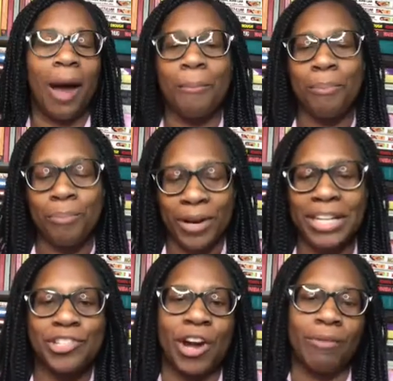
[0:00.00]
I'm
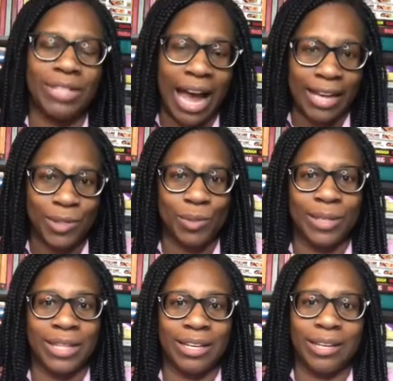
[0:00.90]
pretty sure I went to high school
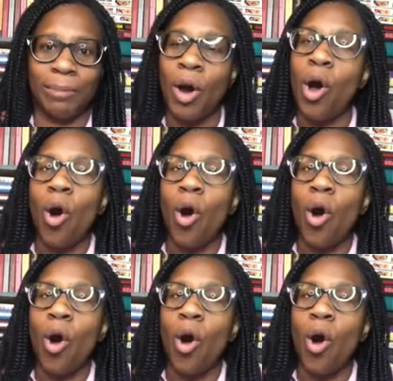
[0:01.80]
with them.